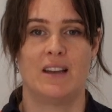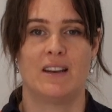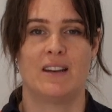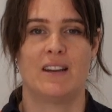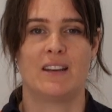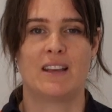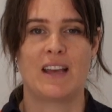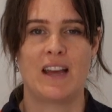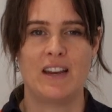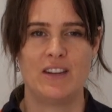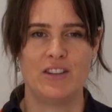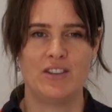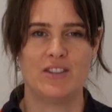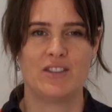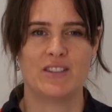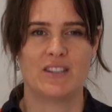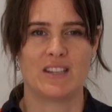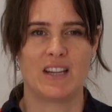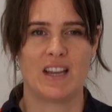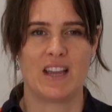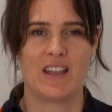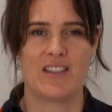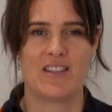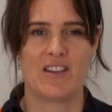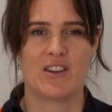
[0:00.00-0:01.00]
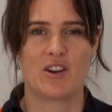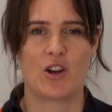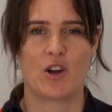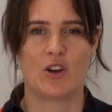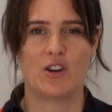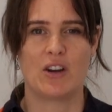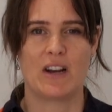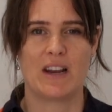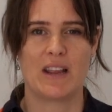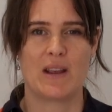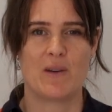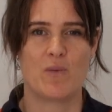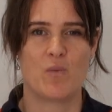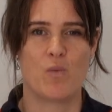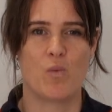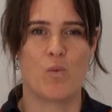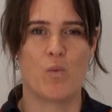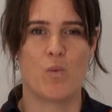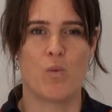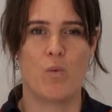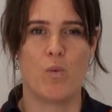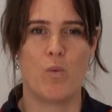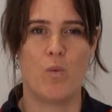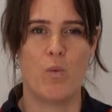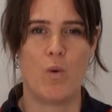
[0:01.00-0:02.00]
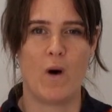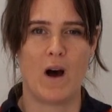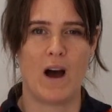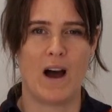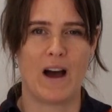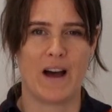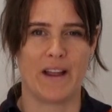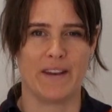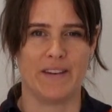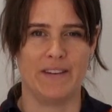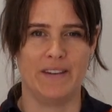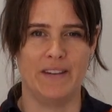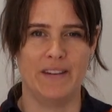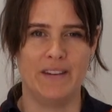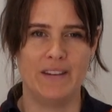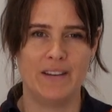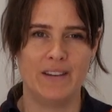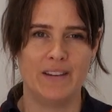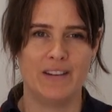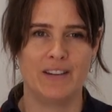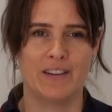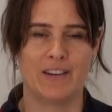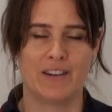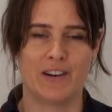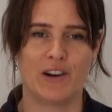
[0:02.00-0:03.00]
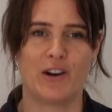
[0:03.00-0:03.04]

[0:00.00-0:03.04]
Now, can you see that only one